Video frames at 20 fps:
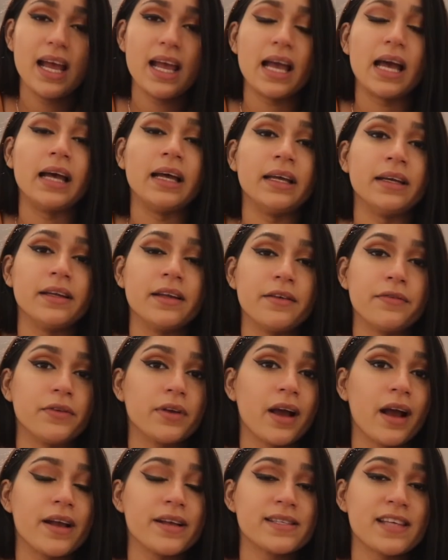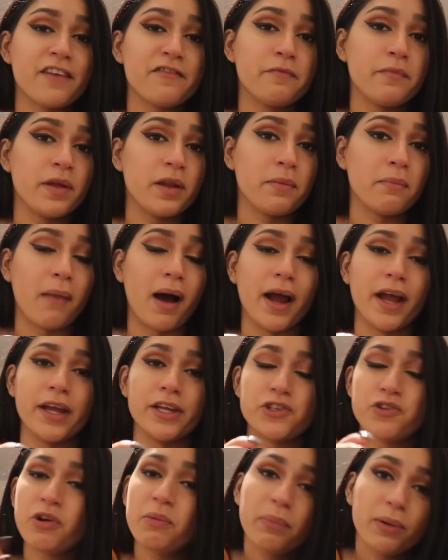And if you guys have been my
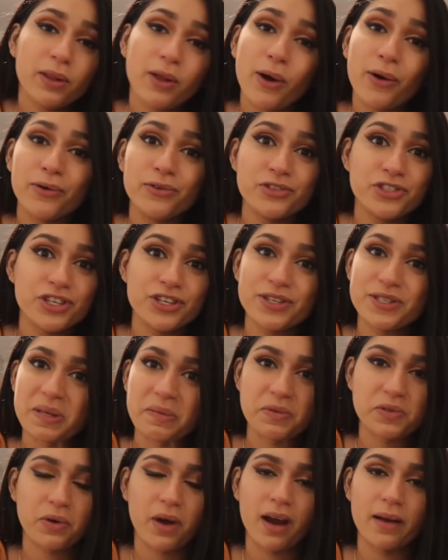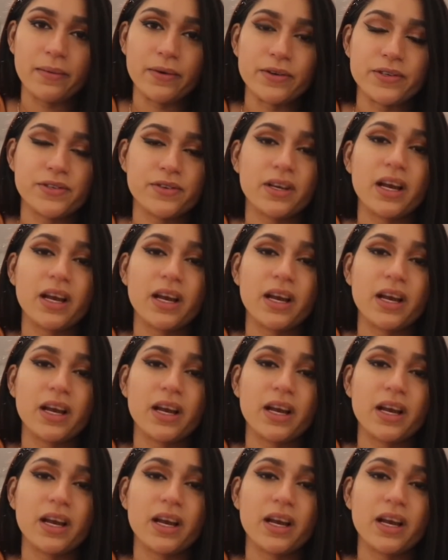triple OG subscribers,